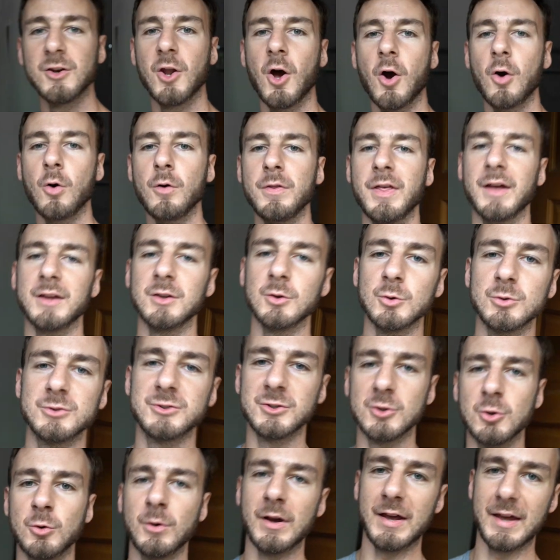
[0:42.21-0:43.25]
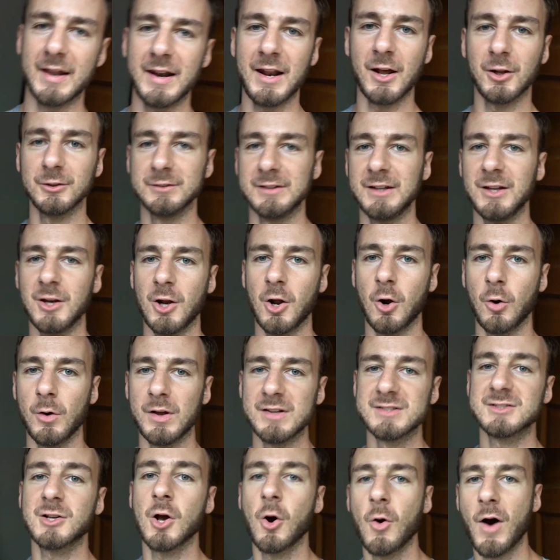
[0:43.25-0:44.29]
know that you do in El Nido
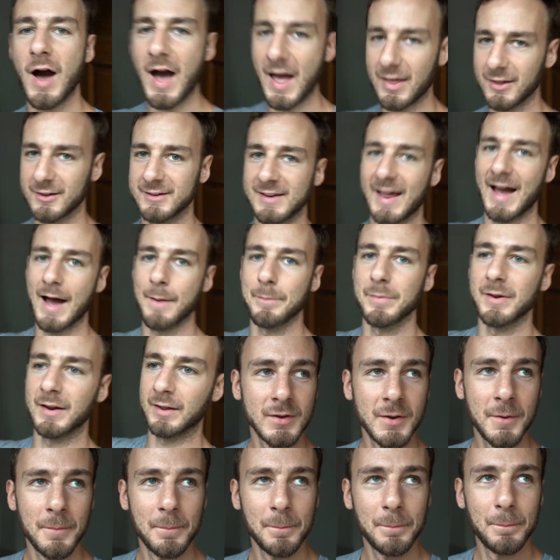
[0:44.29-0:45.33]
is go island hopping,